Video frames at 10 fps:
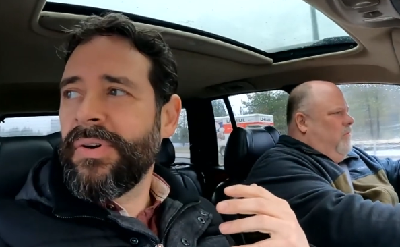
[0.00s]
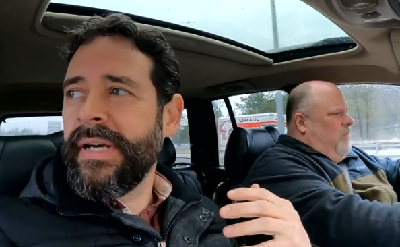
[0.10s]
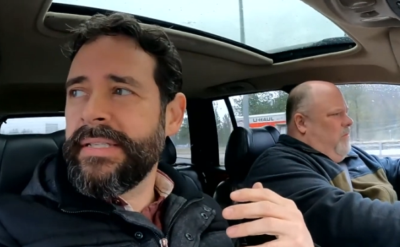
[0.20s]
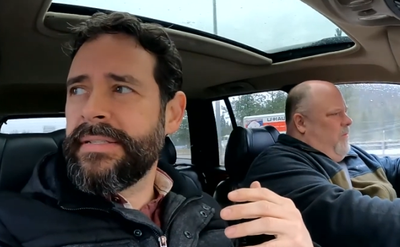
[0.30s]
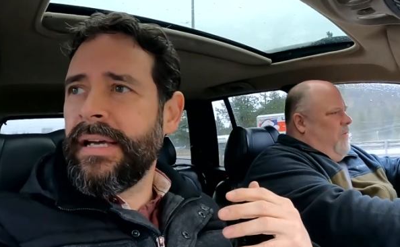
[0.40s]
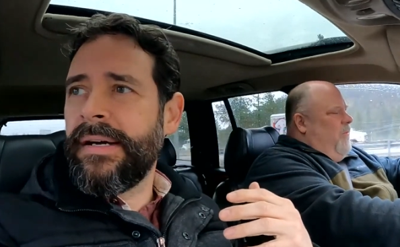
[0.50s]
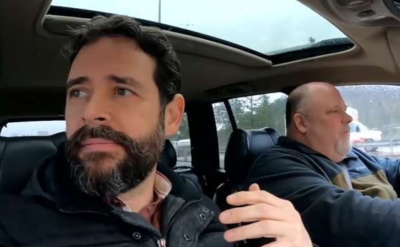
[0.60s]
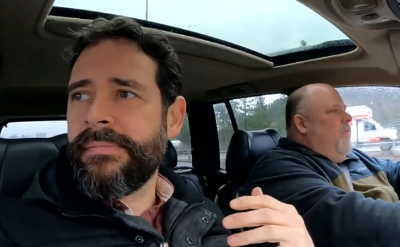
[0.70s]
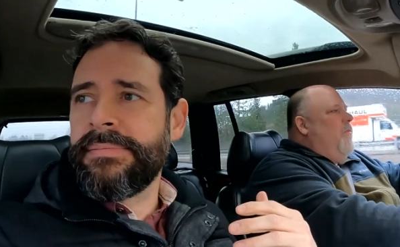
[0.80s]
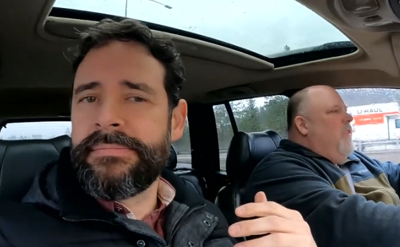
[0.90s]
Speaker 1: noise
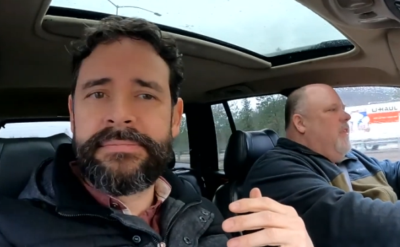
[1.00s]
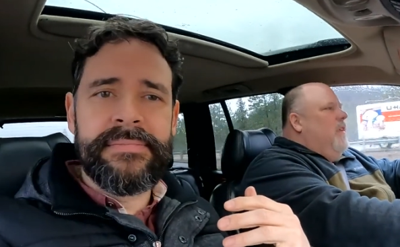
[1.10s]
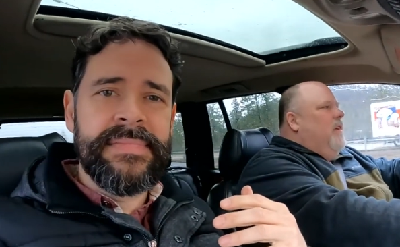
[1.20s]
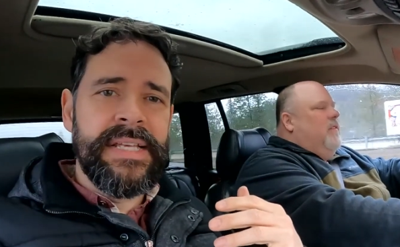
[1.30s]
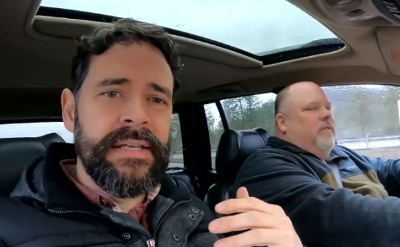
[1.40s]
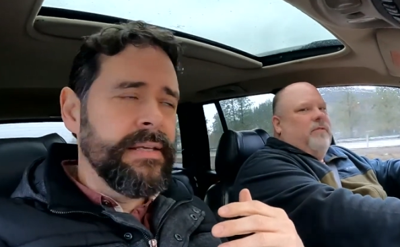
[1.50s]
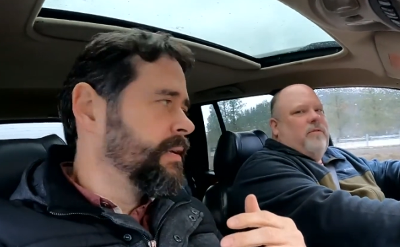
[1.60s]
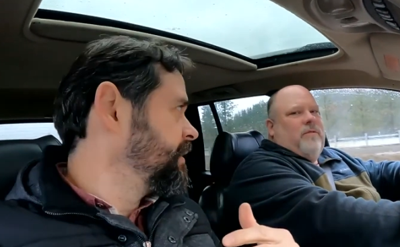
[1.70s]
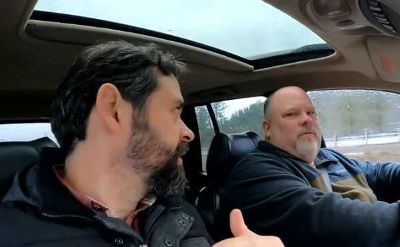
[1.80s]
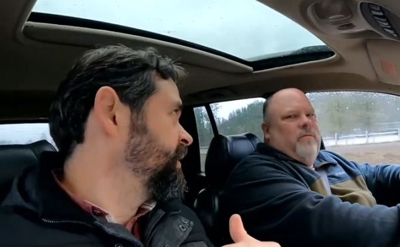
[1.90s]
um,
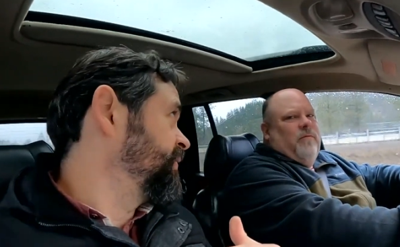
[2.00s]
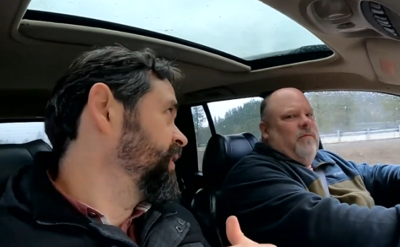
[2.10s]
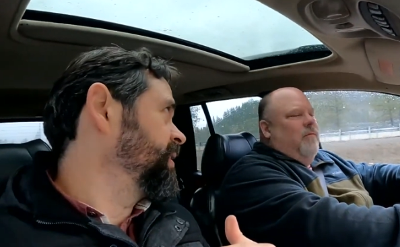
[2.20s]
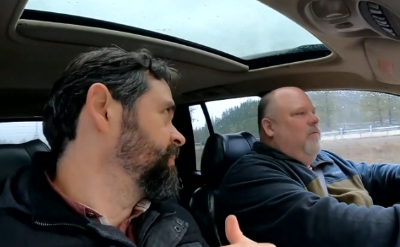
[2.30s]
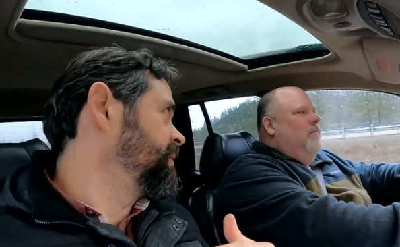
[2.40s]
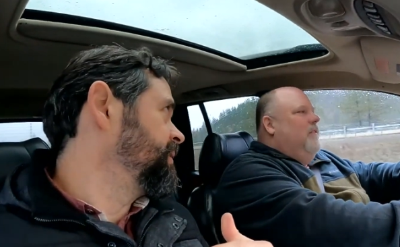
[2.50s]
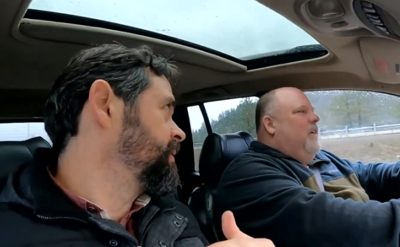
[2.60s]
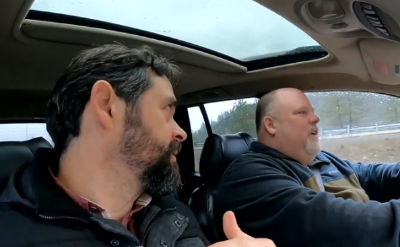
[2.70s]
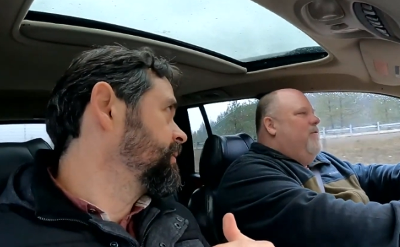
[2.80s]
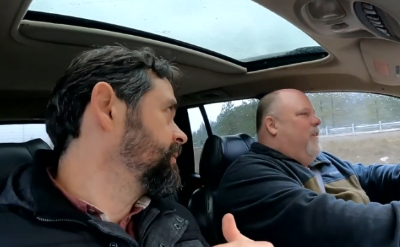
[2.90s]
confirmed.
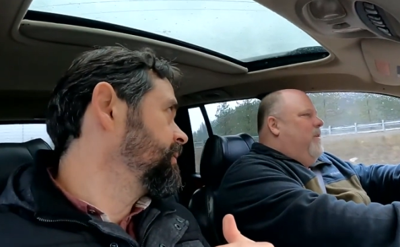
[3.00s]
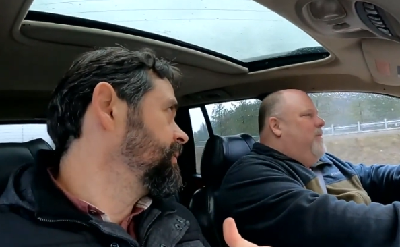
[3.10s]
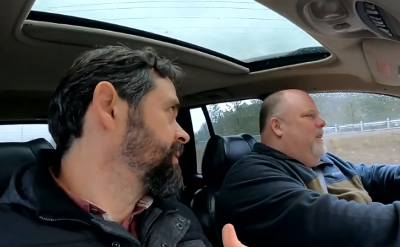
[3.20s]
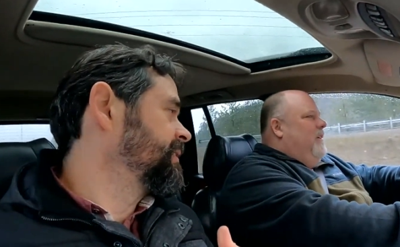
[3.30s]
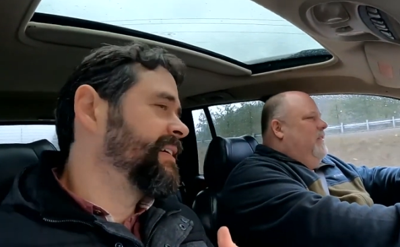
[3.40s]
Confirmed.